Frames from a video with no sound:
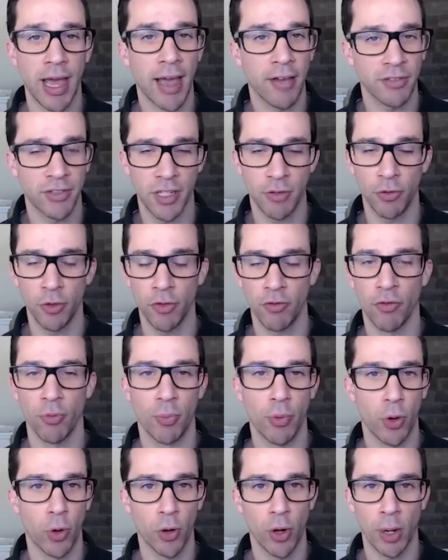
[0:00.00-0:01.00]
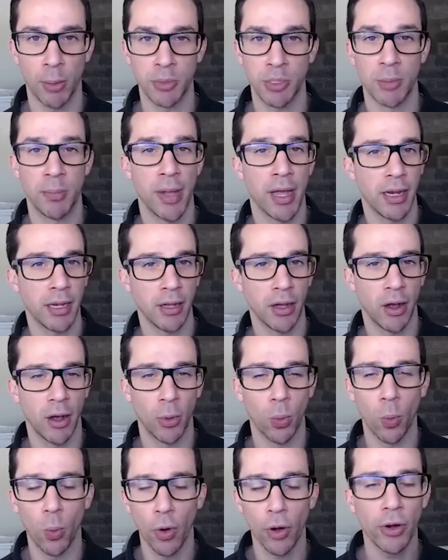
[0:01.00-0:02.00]
I have several different programs depending
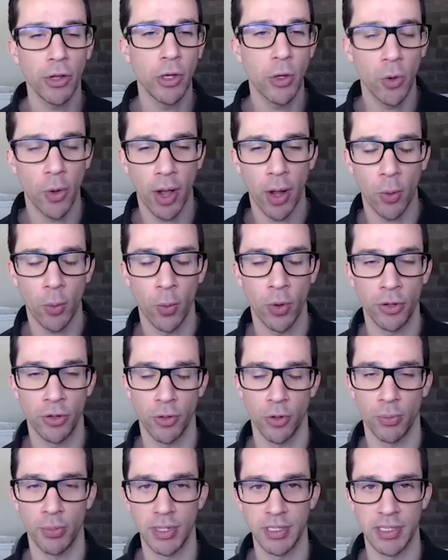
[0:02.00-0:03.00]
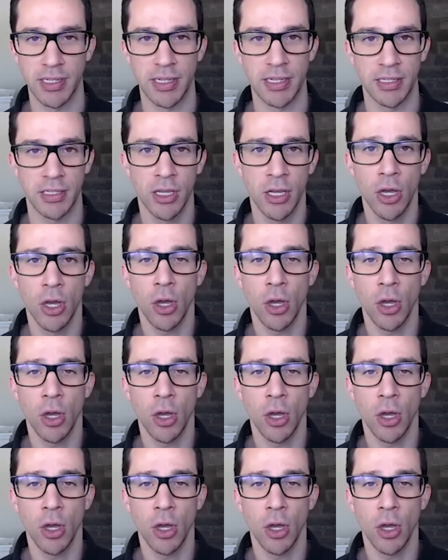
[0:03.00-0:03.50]
on where you at with your business.